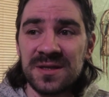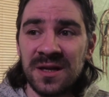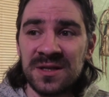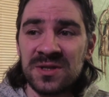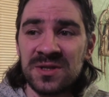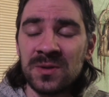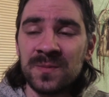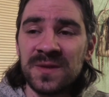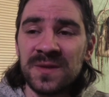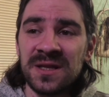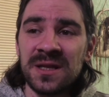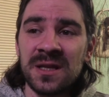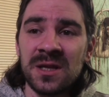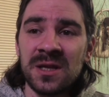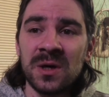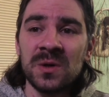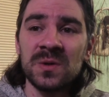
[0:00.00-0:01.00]
something
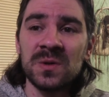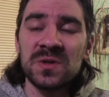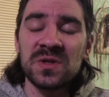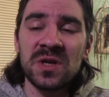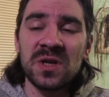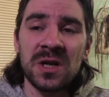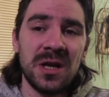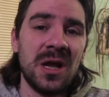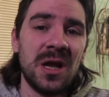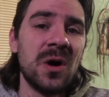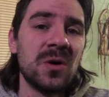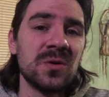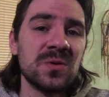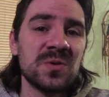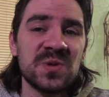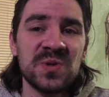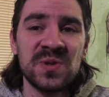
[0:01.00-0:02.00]
that goes
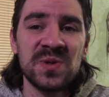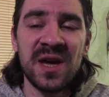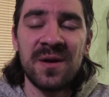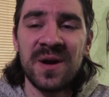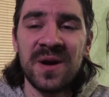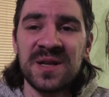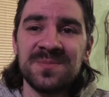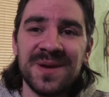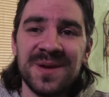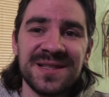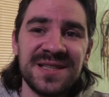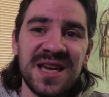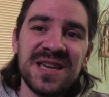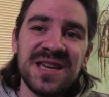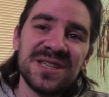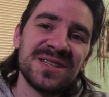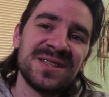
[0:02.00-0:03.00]
close to their
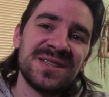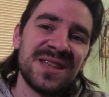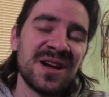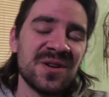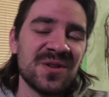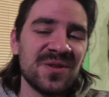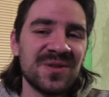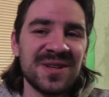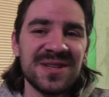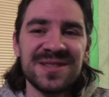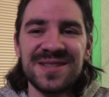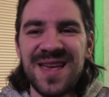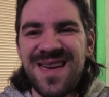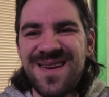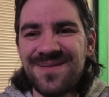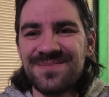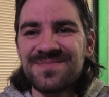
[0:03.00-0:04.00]
expectation, they're gonna
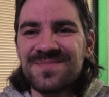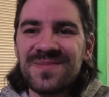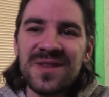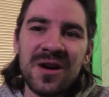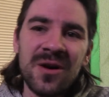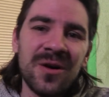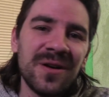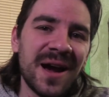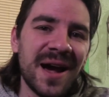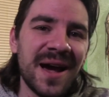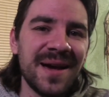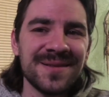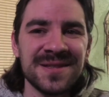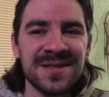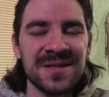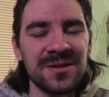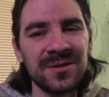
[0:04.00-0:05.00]
say, all
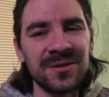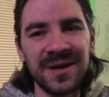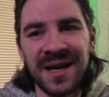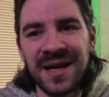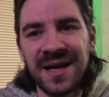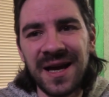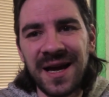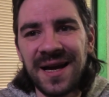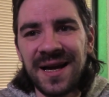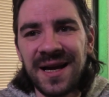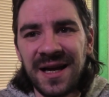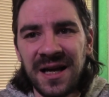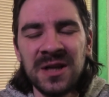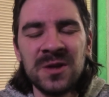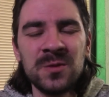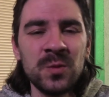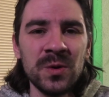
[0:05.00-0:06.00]
right, so
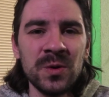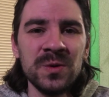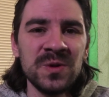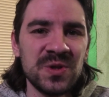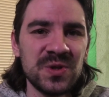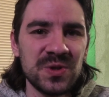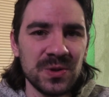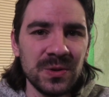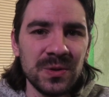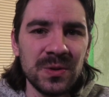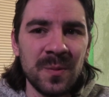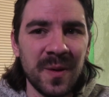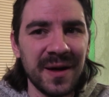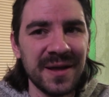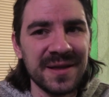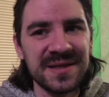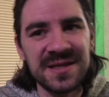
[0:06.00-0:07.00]
it will do,
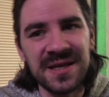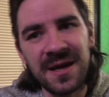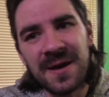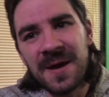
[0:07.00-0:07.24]
but